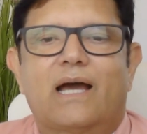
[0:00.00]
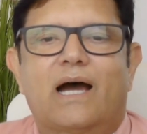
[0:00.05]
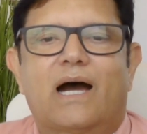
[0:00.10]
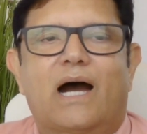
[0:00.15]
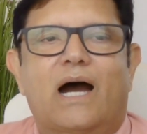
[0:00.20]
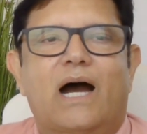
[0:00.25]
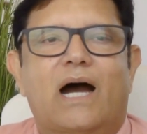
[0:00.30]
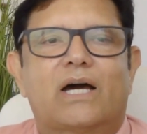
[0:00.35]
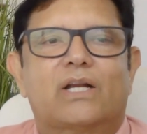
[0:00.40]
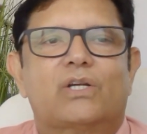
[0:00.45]

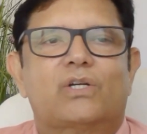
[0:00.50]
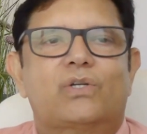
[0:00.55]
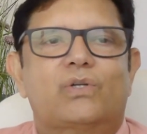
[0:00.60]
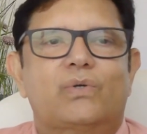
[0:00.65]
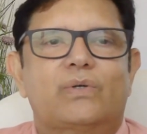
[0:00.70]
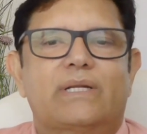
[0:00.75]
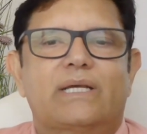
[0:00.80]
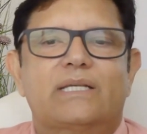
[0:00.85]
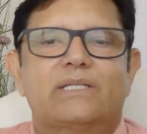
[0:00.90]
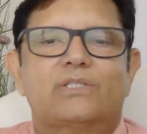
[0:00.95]
Our
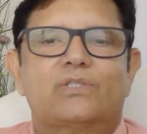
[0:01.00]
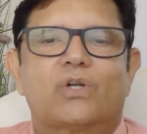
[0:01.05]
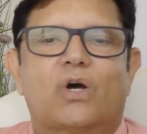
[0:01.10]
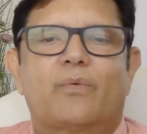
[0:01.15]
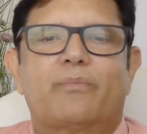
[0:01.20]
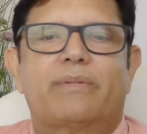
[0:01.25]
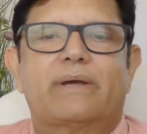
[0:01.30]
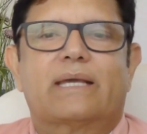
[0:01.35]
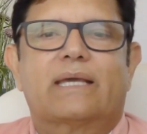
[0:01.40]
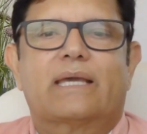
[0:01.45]
today's
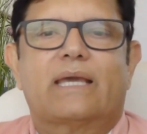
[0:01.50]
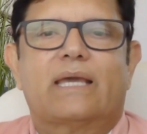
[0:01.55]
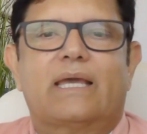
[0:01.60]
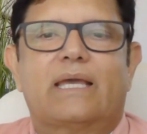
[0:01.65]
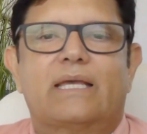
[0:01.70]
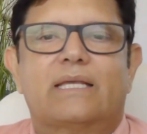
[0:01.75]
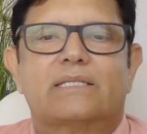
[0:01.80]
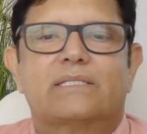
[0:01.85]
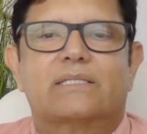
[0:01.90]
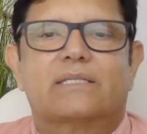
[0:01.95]
topic
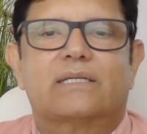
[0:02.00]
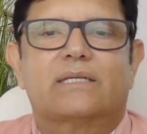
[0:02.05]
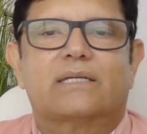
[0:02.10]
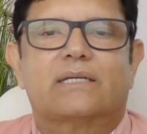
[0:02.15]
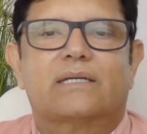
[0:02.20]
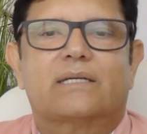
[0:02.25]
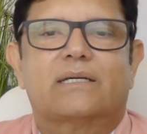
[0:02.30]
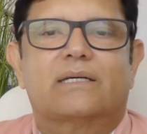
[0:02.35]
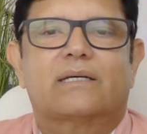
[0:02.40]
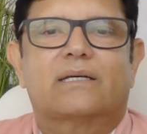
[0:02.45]
is
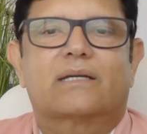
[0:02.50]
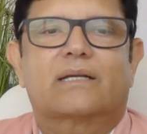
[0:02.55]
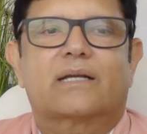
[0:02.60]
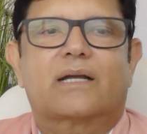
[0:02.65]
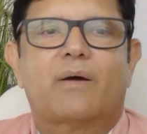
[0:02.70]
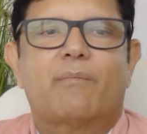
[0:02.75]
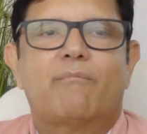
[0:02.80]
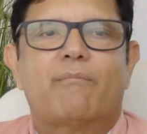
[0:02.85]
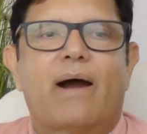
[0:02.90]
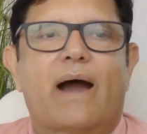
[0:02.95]

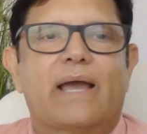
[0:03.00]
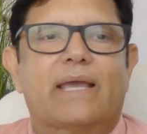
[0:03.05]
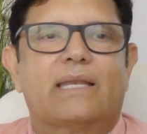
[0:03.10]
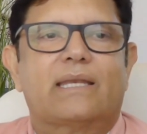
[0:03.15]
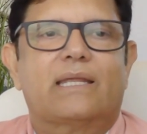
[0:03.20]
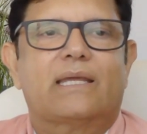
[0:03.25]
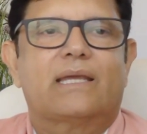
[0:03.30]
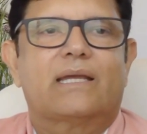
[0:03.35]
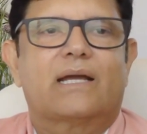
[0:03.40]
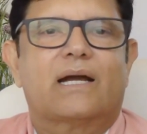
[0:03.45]

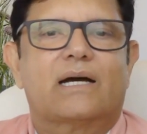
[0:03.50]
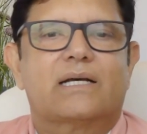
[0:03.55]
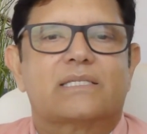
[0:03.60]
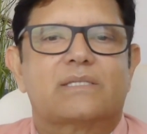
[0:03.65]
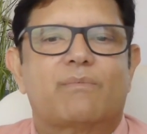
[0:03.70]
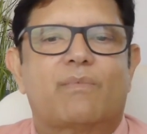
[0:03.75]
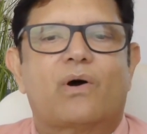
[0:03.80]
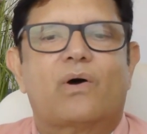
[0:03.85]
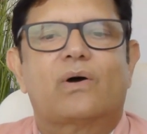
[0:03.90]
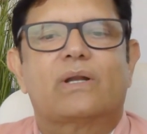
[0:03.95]
combining a
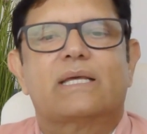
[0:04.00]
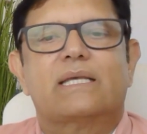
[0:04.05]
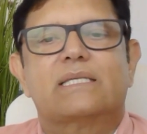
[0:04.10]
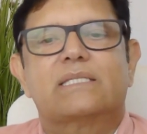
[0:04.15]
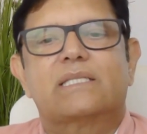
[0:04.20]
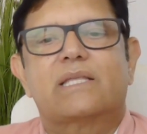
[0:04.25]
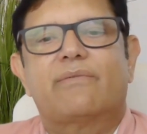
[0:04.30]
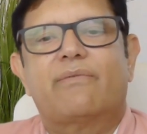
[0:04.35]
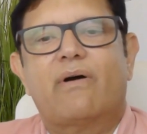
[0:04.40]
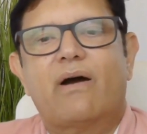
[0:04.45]
small
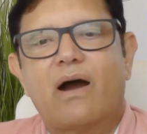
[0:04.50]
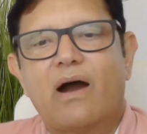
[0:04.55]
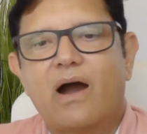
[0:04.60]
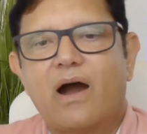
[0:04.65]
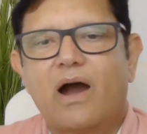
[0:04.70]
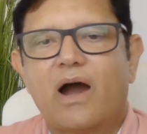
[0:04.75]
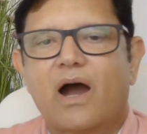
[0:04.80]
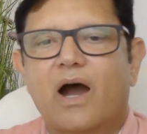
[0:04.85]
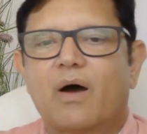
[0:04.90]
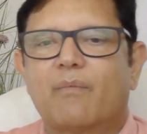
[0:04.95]

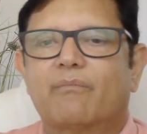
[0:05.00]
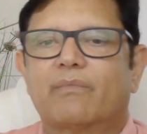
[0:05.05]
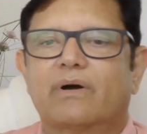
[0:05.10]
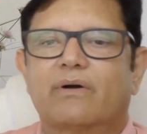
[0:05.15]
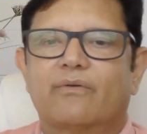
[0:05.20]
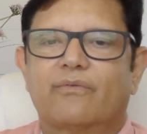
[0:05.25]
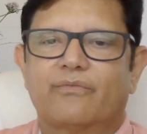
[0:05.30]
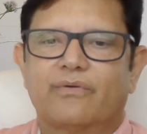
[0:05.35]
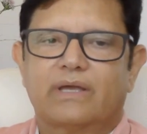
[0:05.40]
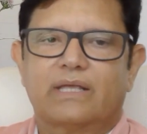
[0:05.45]
istifham
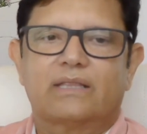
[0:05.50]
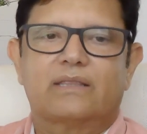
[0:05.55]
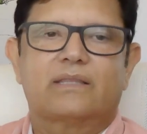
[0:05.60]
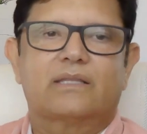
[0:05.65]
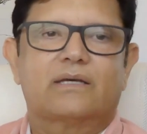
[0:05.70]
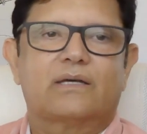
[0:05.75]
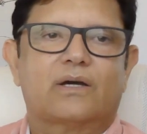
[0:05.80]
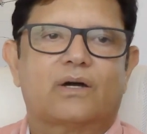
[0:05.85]
with